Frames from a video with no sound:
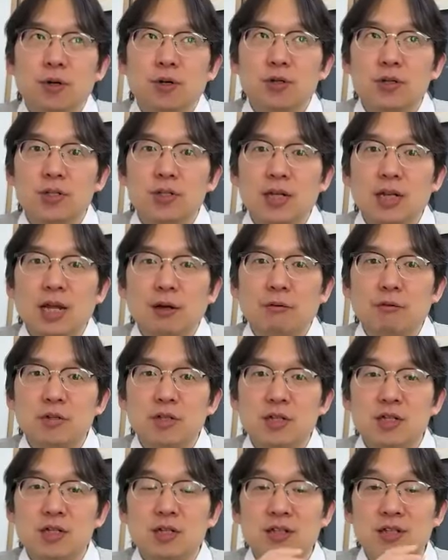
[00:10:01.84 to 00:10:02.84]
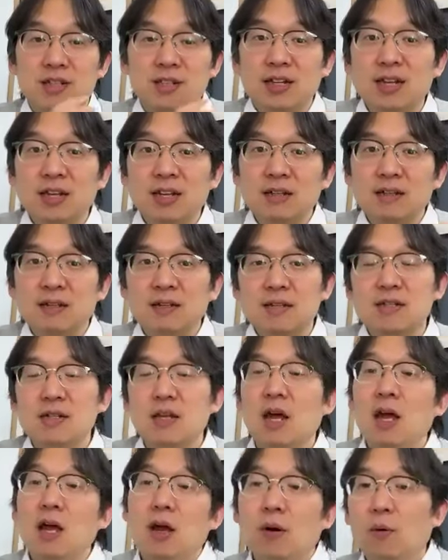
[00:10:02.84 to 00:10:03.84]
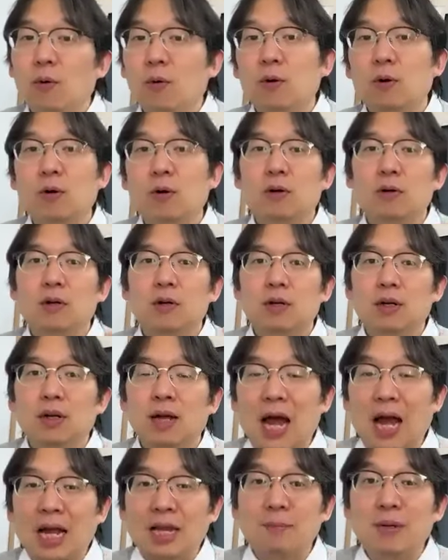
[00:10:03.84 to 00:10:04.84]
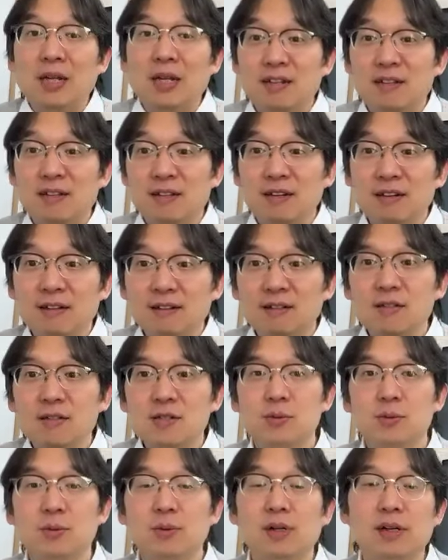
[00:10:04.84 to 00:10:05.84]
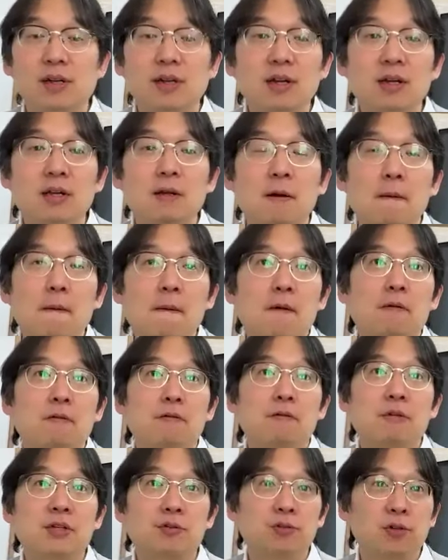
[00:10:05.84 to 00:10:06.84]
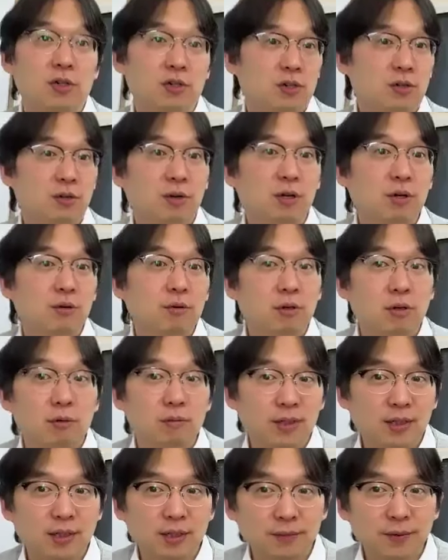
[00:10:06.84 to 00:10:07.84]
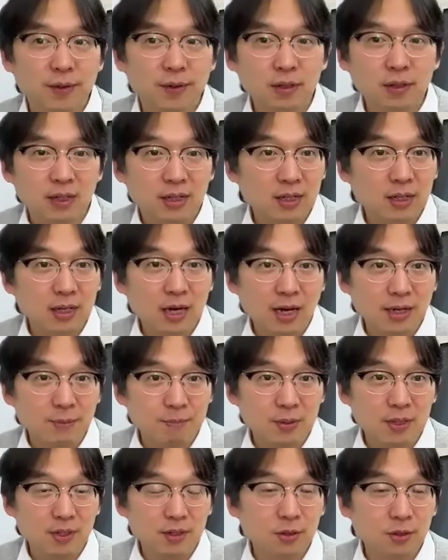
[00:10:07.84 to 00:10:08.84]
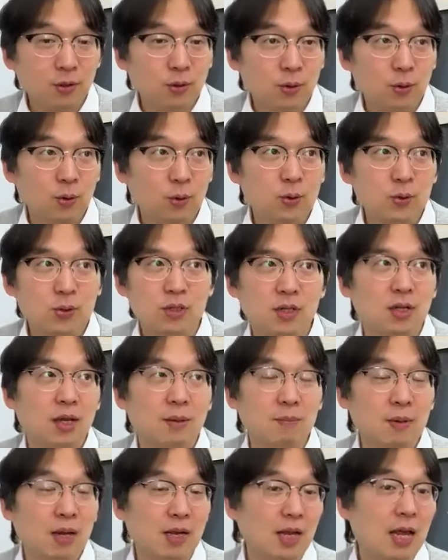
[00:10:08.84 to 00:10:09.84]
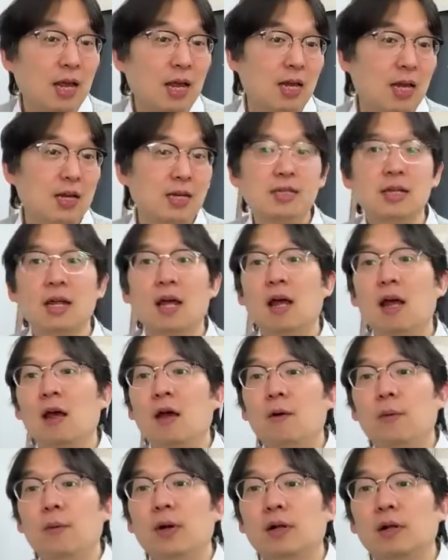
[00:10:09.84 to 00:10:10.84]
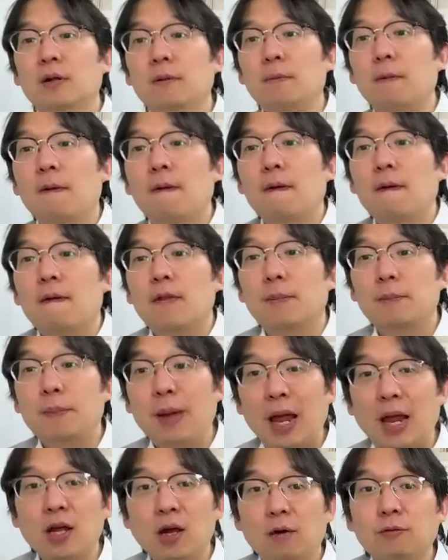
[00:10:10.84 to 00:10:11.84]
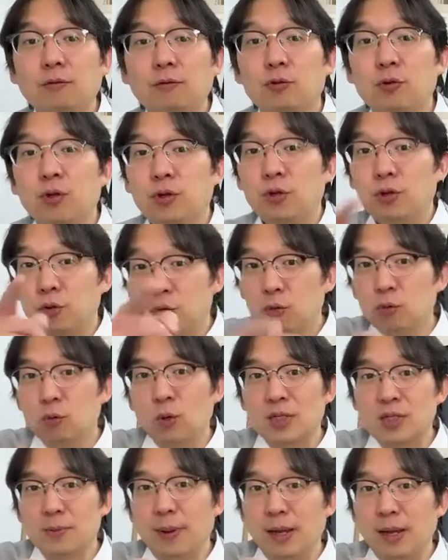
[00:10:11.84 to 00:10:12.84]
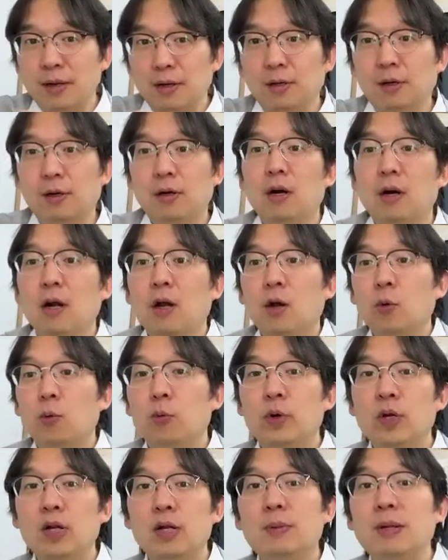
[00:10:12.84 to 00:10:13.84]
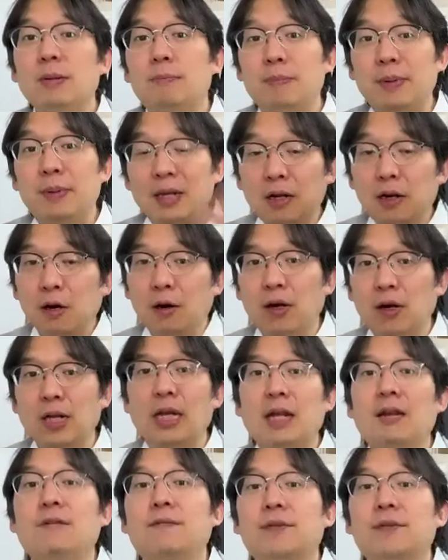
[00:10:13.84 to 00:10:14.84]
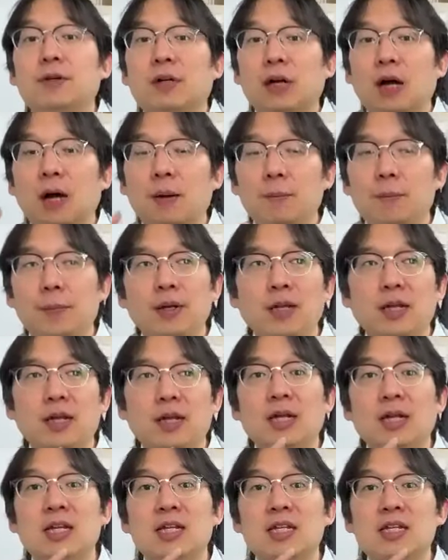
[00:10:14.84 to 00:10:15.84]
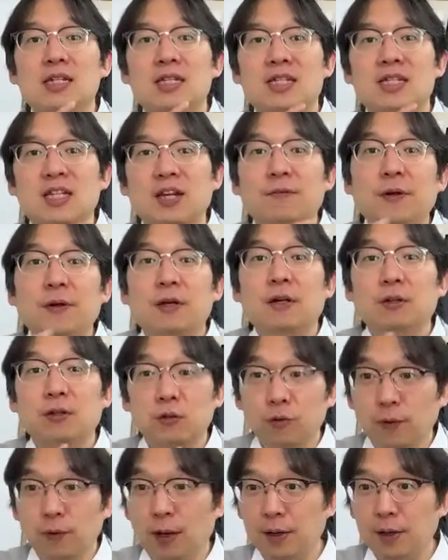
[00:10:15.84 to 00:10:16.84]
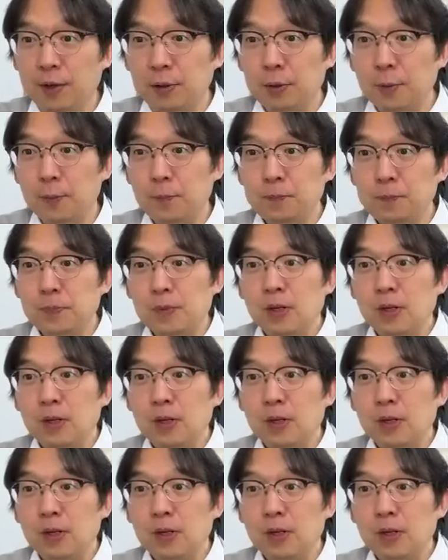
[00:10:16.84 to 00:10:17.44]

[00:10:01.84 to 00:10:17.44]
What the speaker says: mergers and acquisition deals or IB deals, right? Restructuring or whatever, IPOs and M&As. Well, the payoff to you as a banker will be bigger if the company is difficult to value,